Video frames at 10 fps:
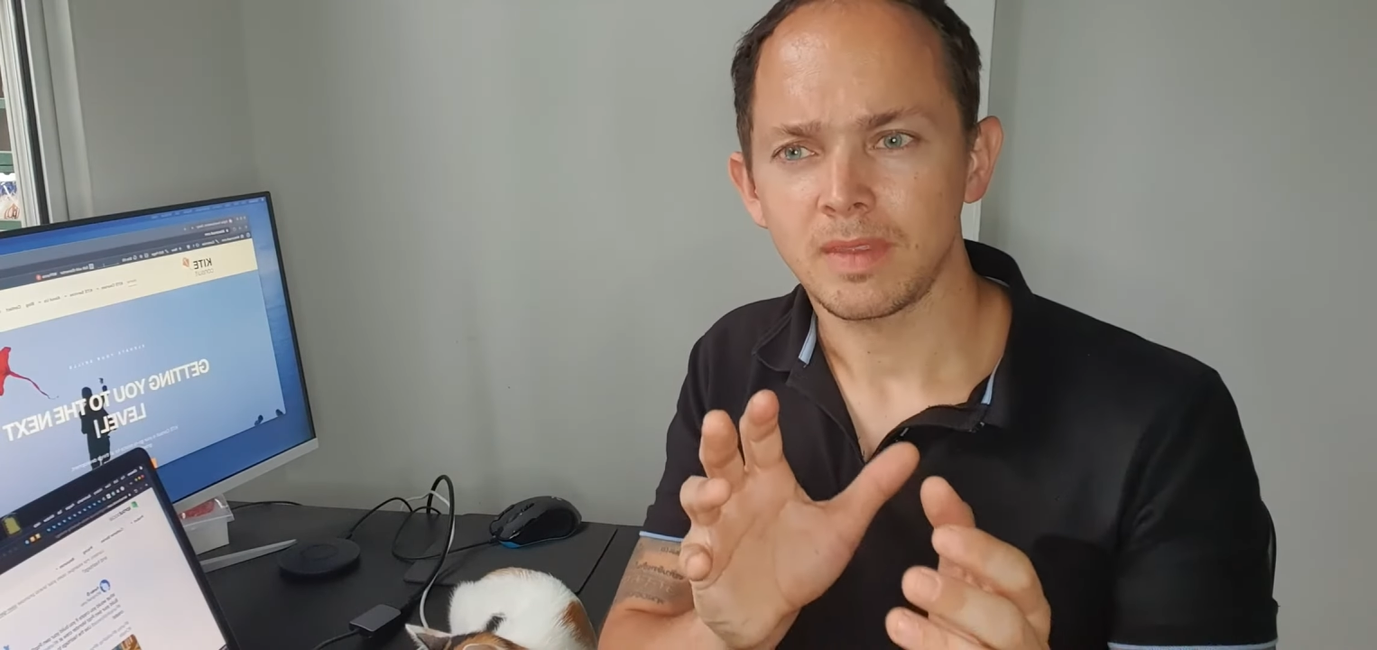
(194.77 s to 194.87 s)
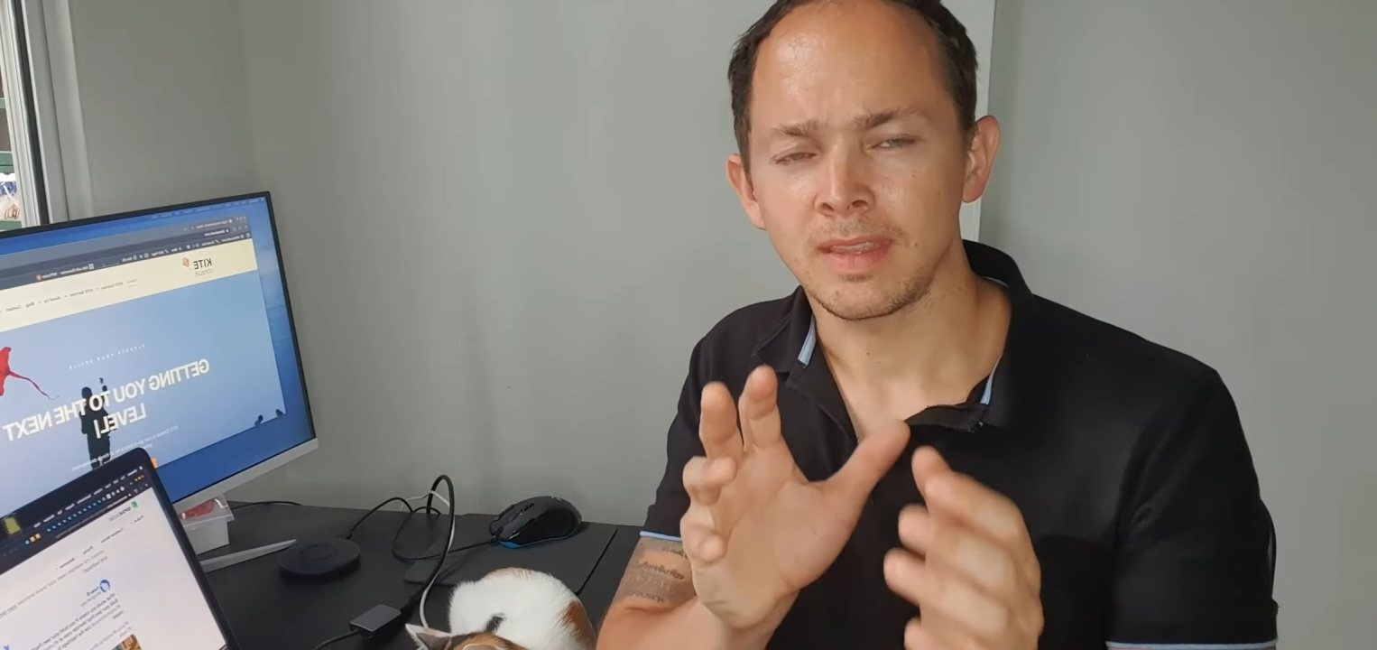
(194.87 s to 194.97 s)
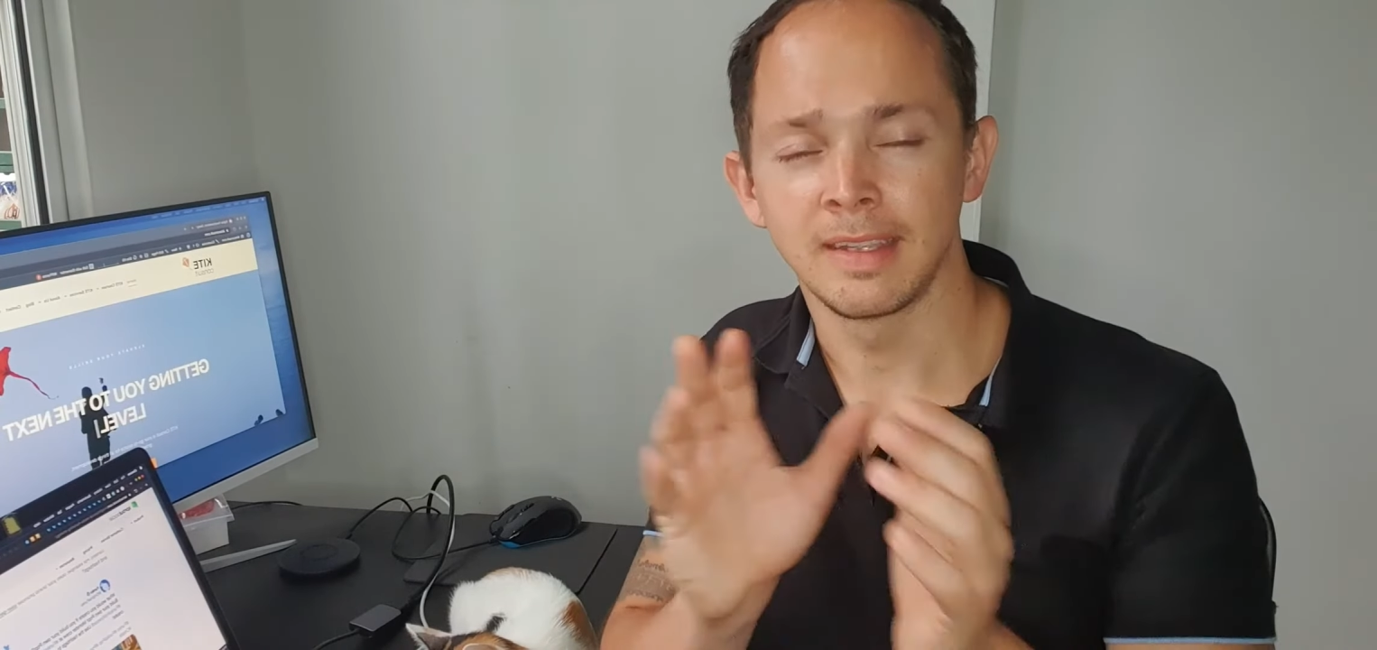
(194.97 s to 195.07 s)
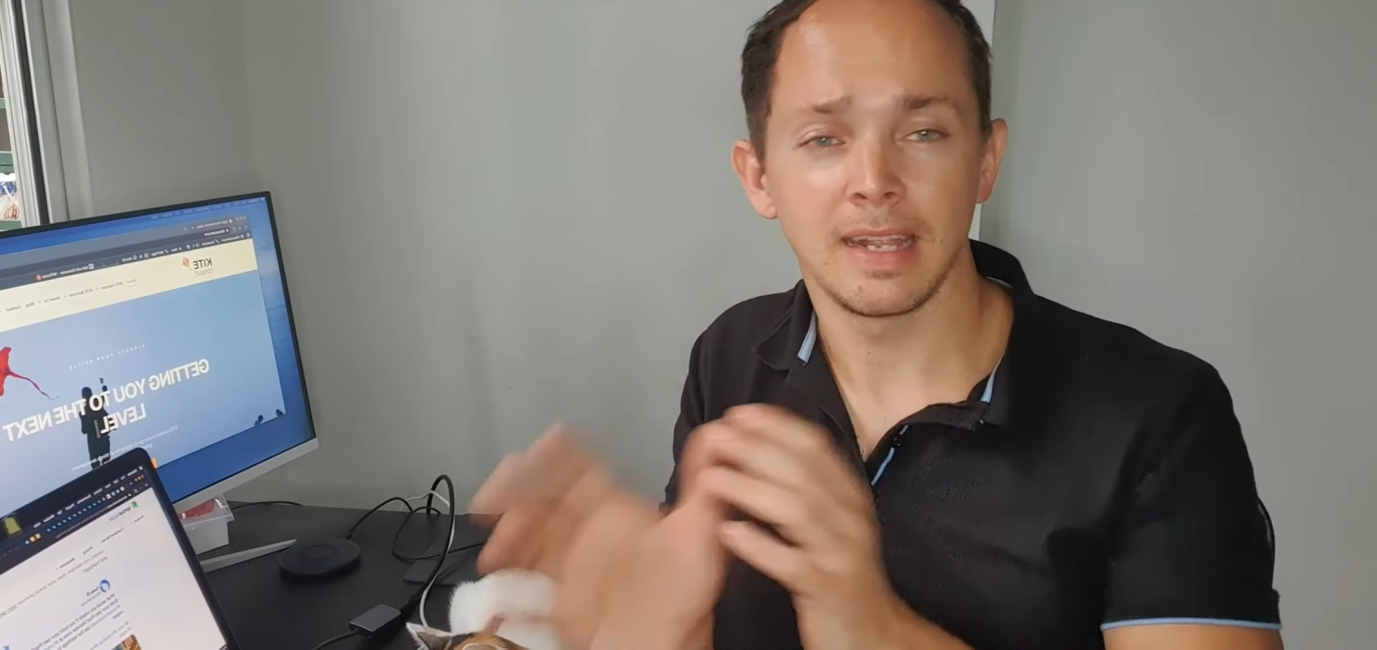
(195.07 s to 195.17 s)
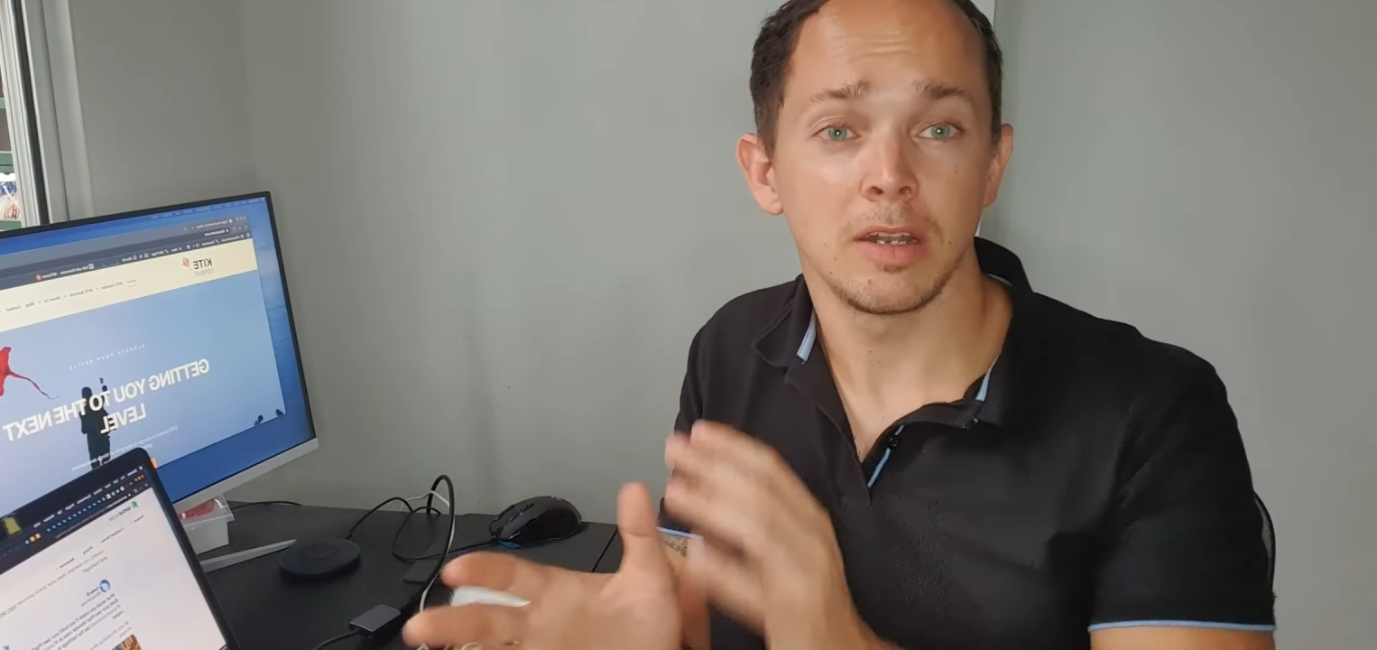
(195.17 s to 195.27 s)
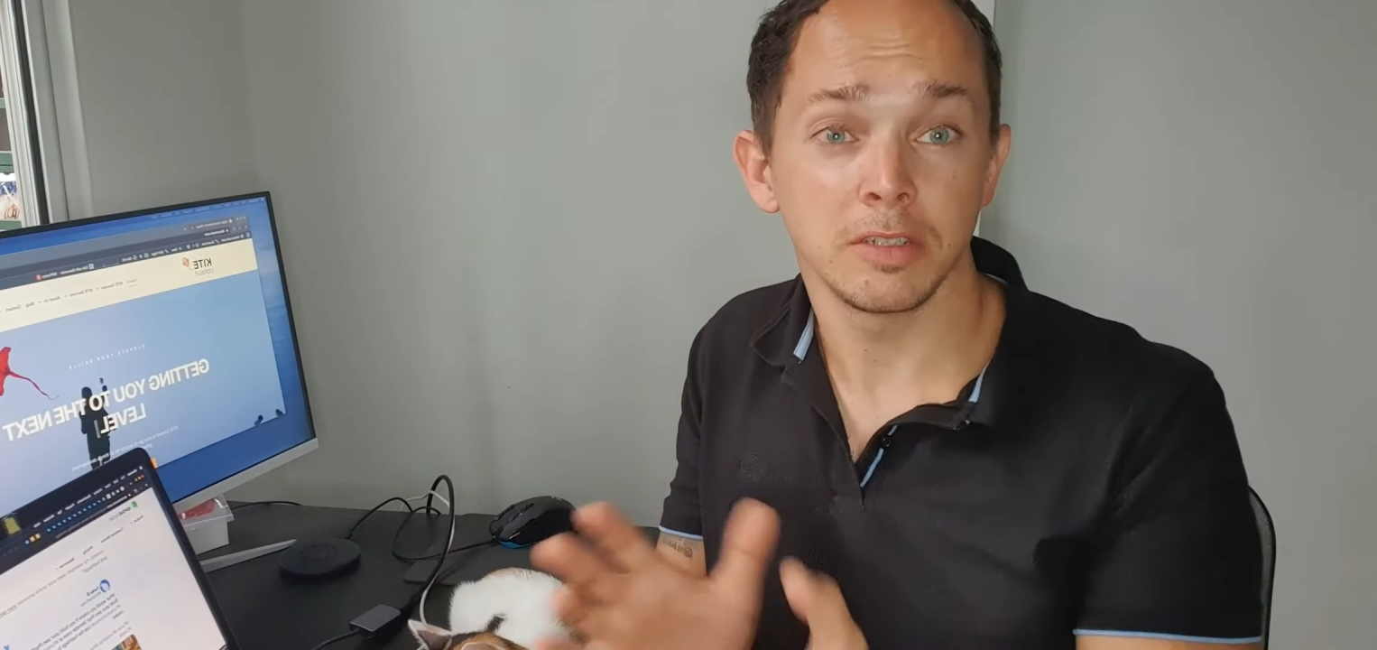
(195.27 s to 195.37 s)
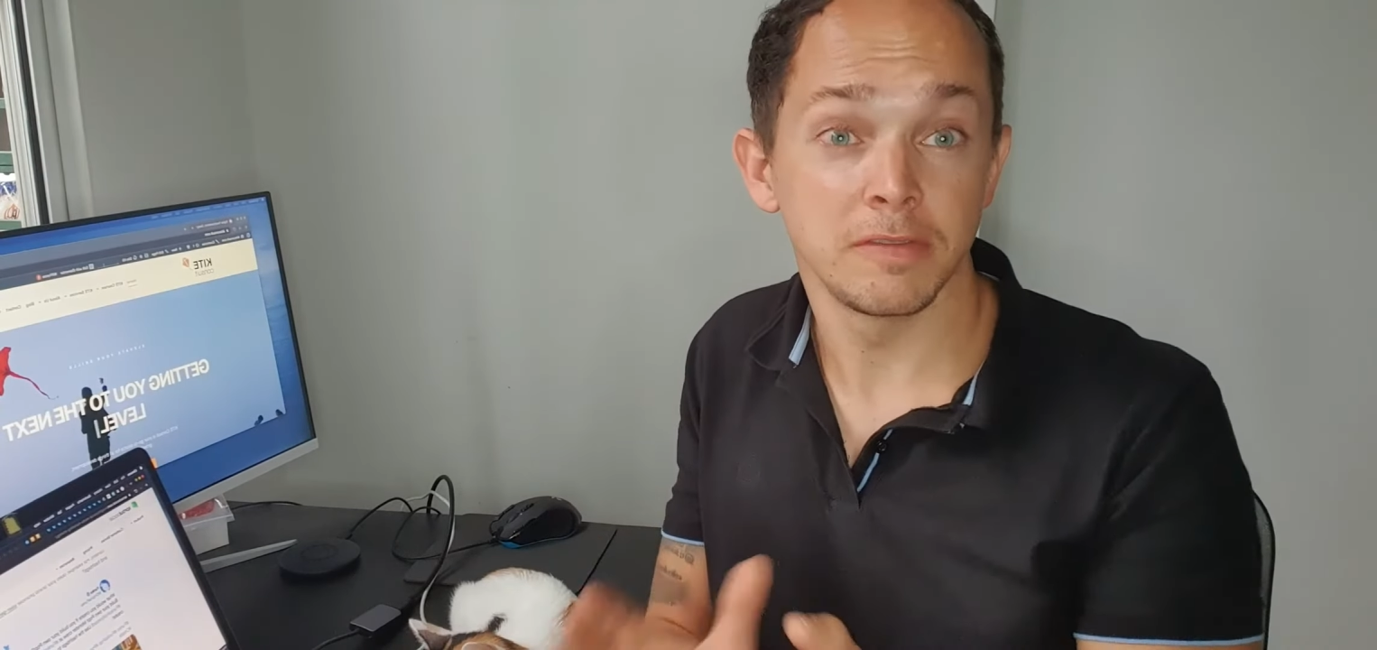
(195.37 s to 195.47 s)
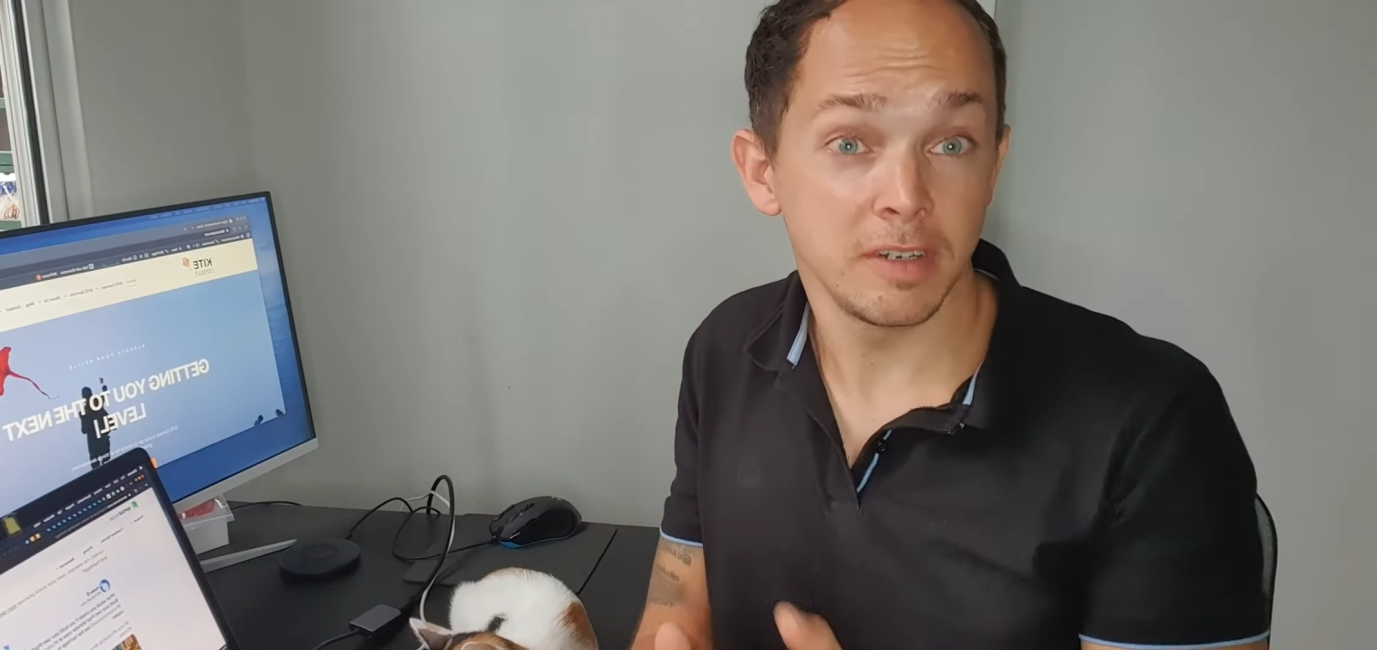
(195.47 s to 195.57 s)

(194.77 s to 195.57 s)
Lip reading: there are lots of